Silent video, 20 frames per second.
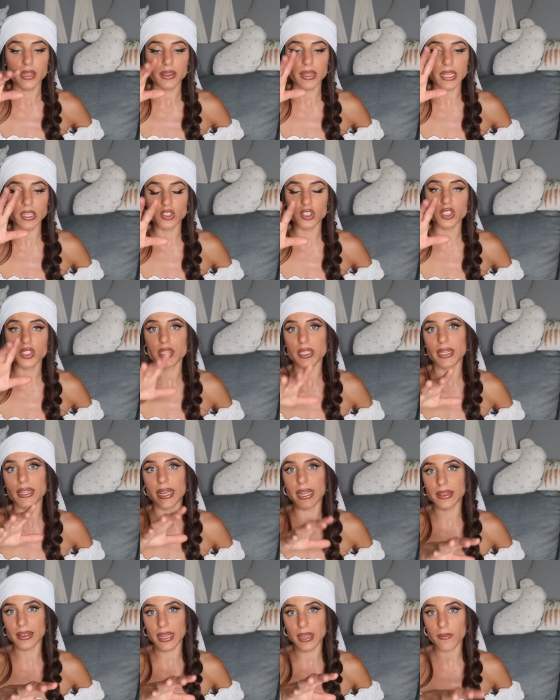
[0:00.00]
they just said
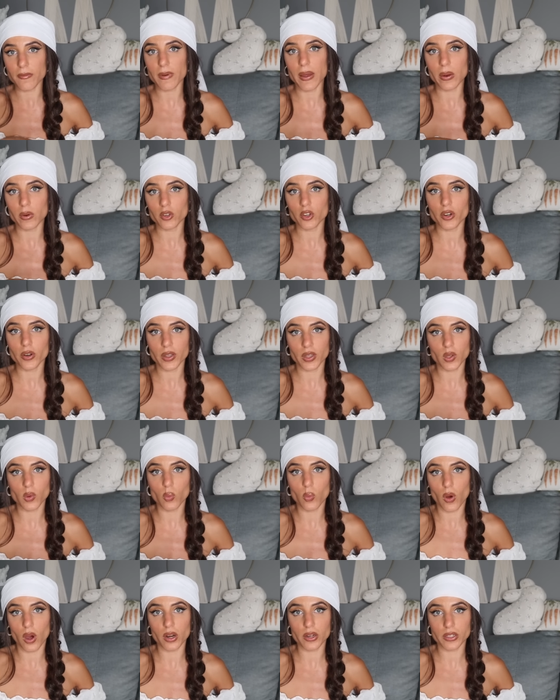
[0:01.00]
that they found her in the
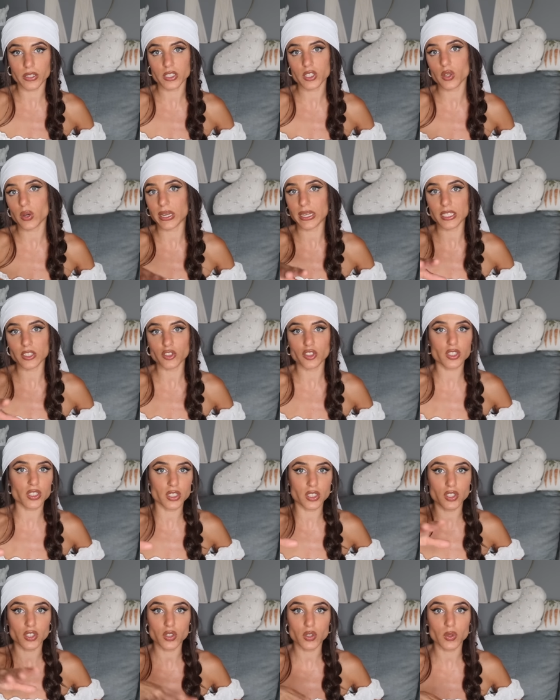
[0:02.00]
water. So I can
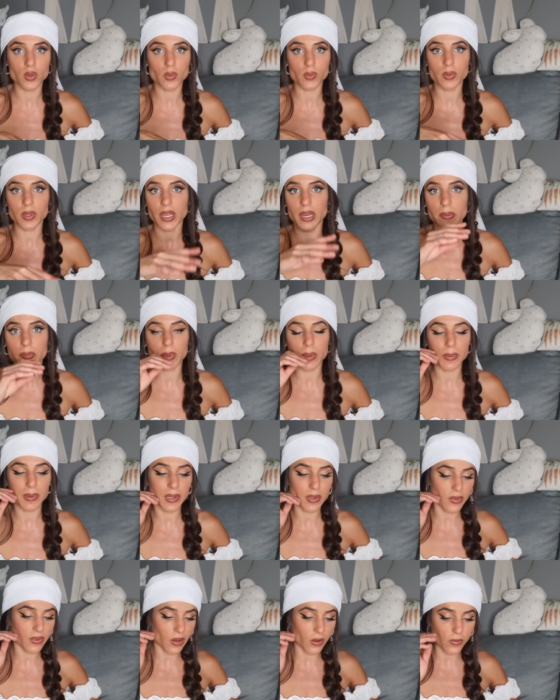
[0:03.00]
just assume that maybe
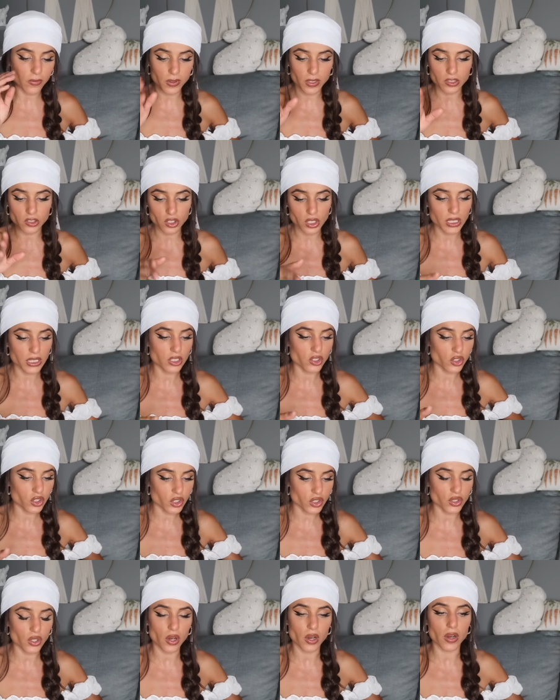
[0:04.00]
he was out fishing and
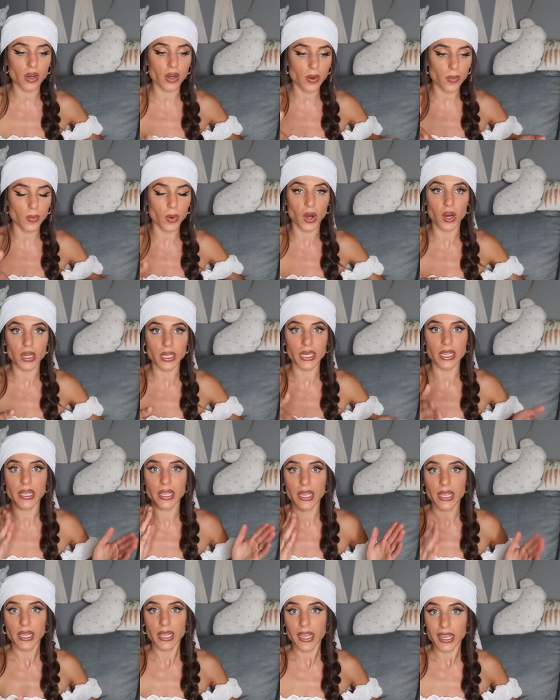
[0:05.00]
just saw a body
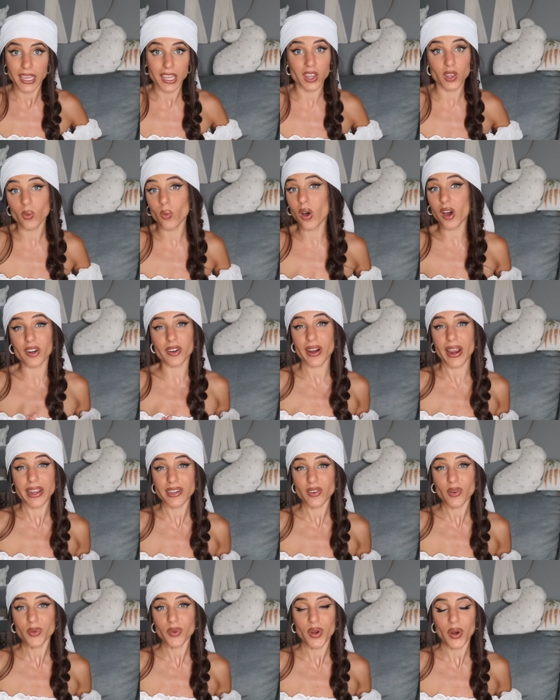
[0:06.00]
in the water. I
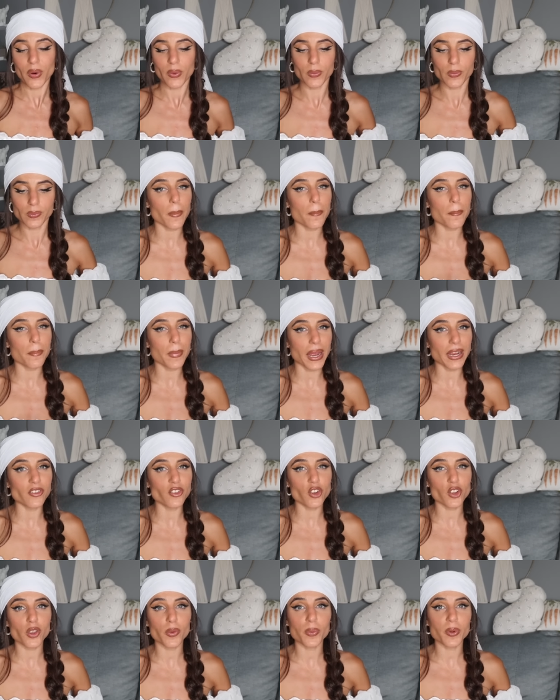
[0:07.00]
don't know. Mind
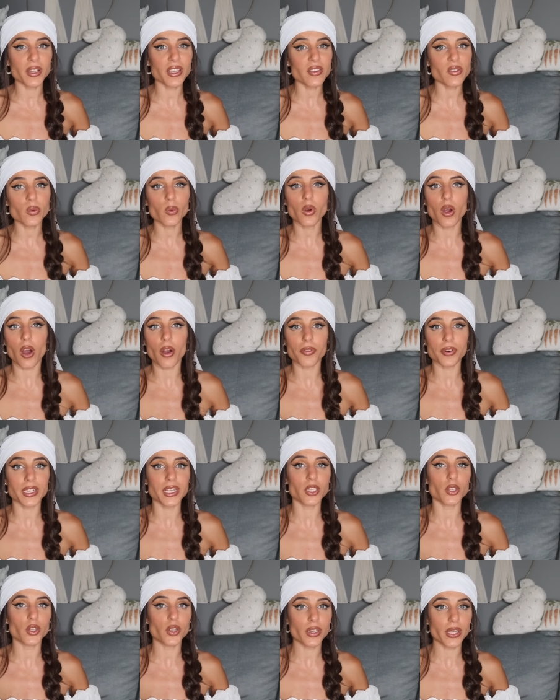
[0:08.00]
you, the police were
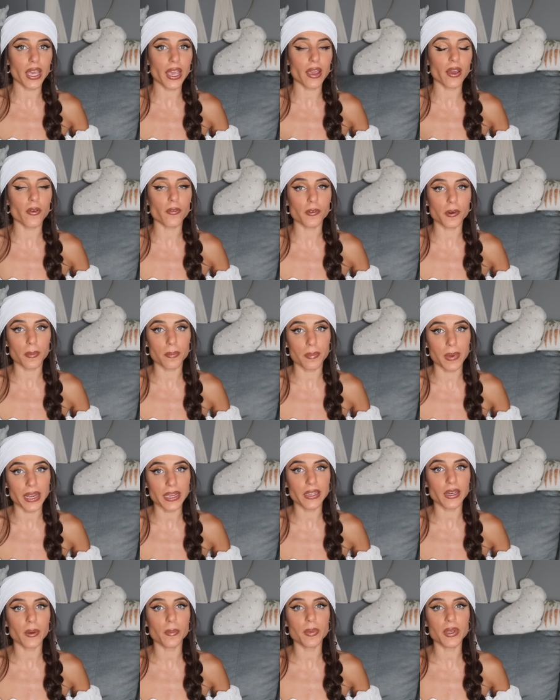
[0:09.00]
already looking for
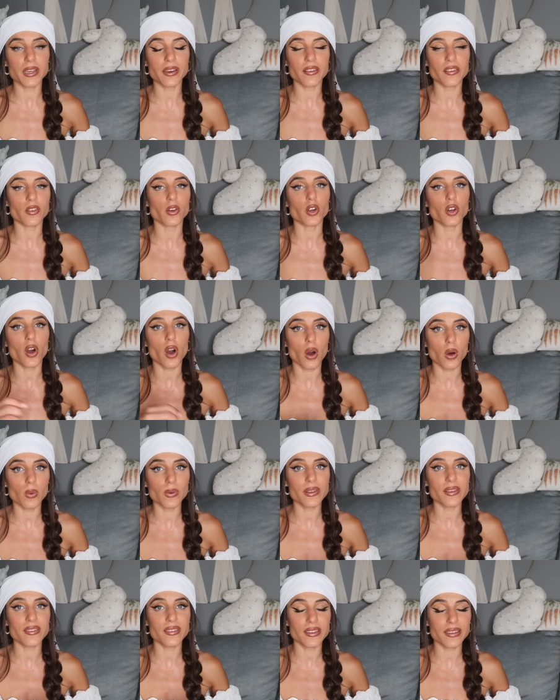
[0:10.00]
Mica because her call
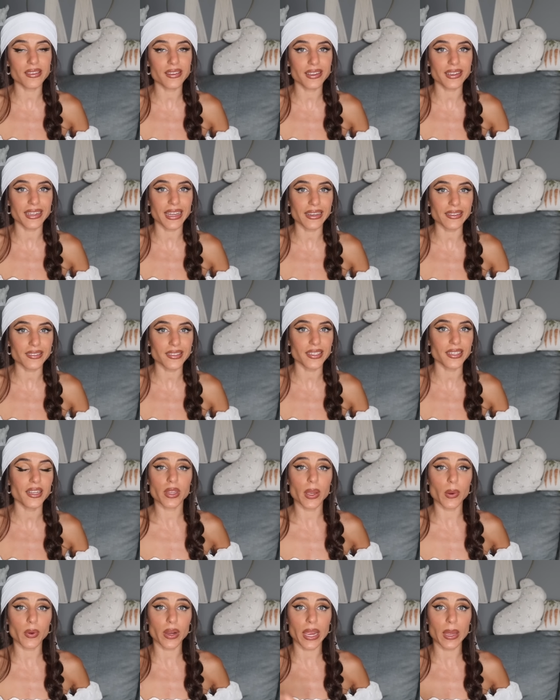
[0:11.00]
was disconnected.
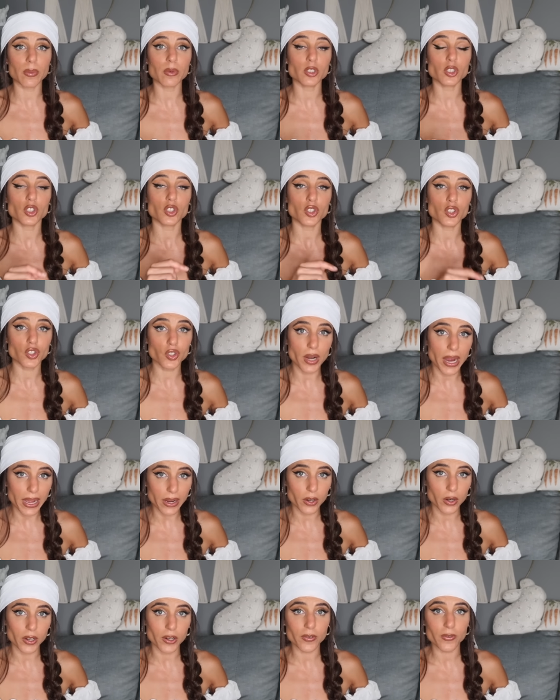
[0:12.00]
They were able to
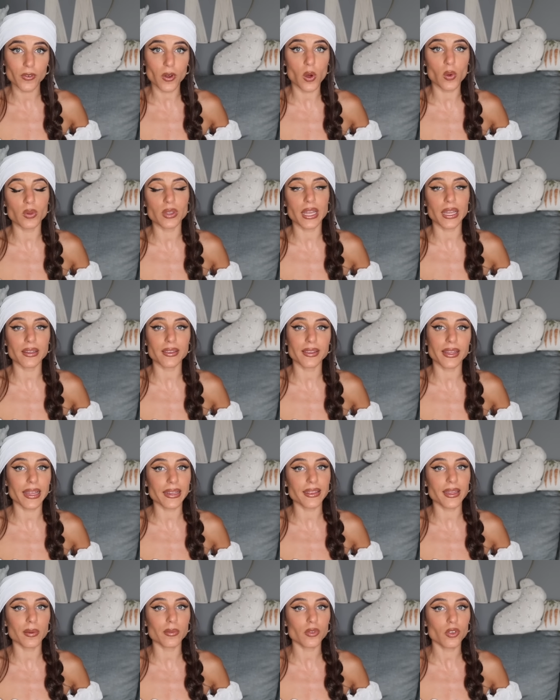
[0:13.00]
track her phone that
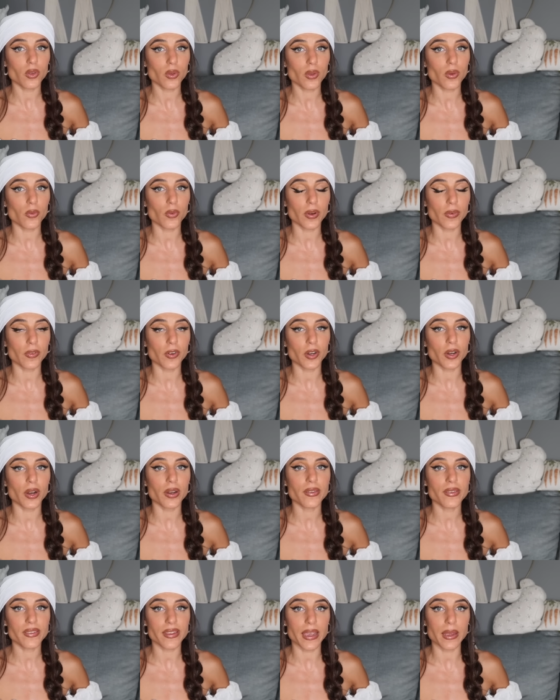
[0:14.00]
led them to the River
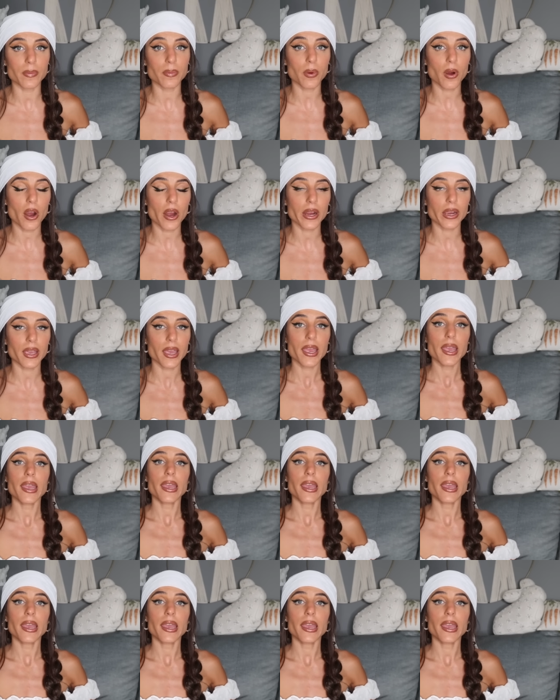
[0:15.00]
State Park,